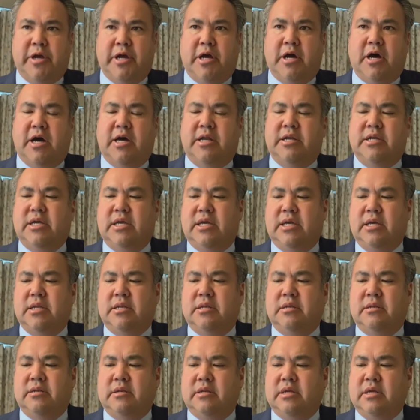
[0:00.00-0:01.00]
on
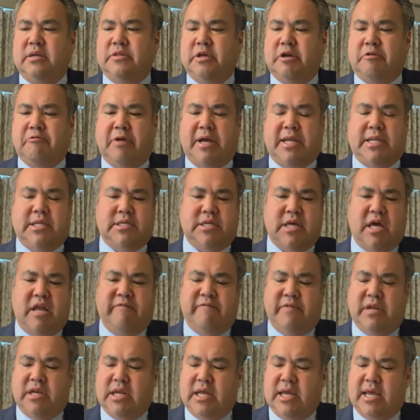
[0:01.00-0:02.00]
in the great state of
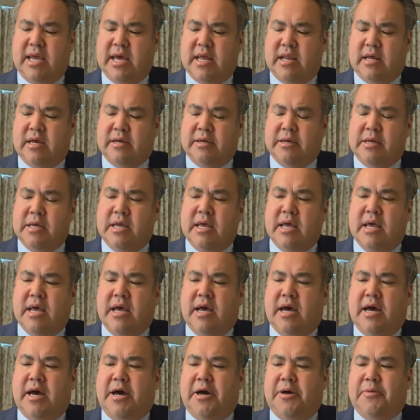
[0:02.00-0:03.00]
Indiana,
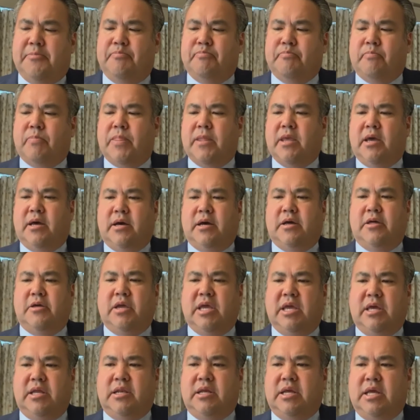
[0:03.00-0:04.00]

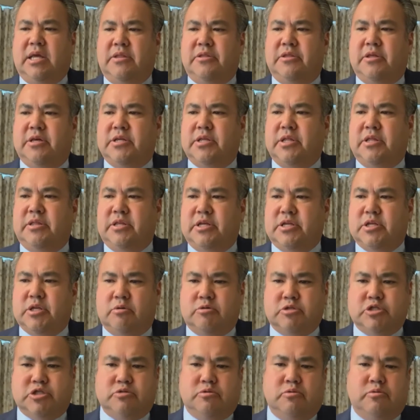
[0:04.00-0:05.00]
in the
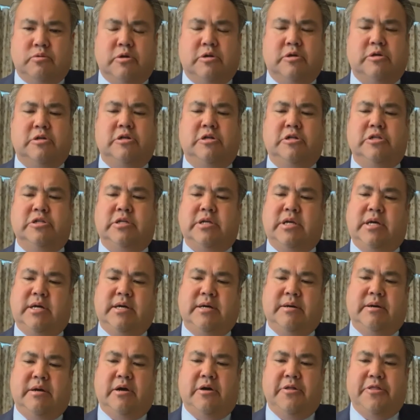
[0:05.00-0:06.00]
social world
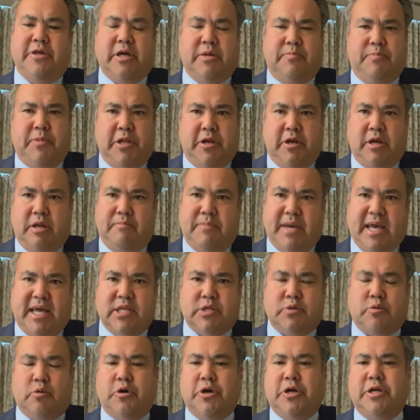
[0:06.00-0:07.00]
of the community-based
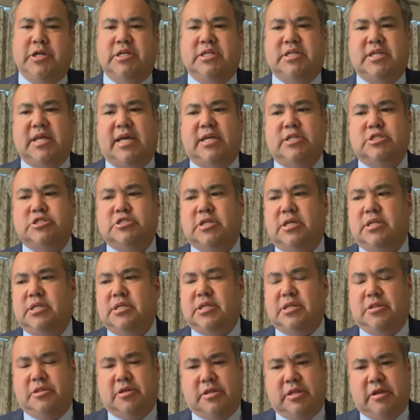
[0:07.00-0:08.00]
organizations
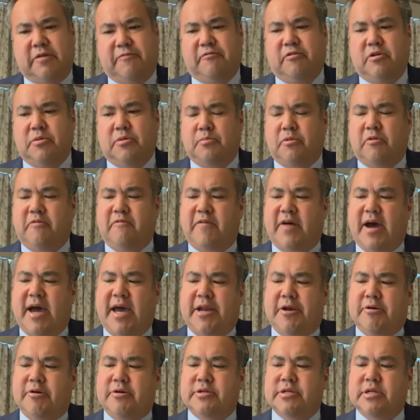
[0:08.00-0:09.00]
and the different
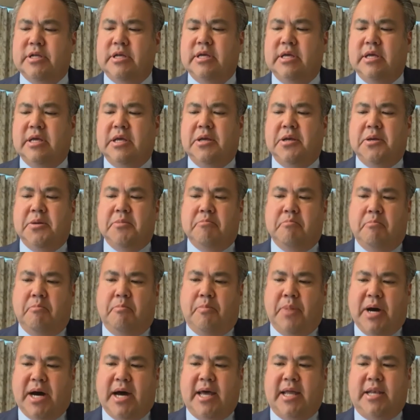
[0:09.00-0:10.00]
providers.
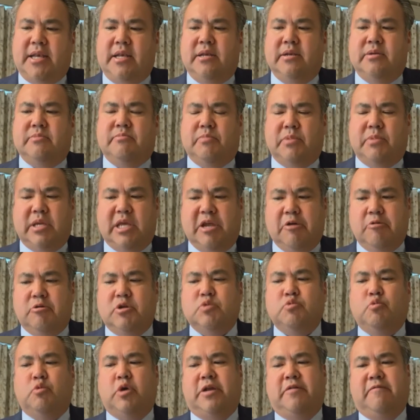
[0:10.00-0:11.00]
But here's
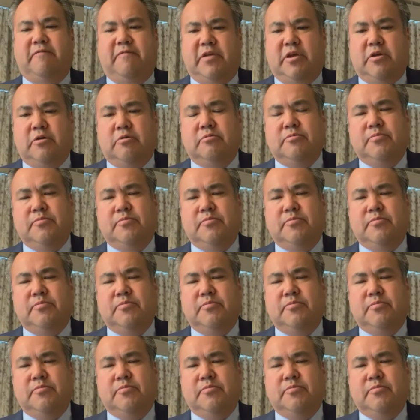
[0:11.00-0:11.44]
one view.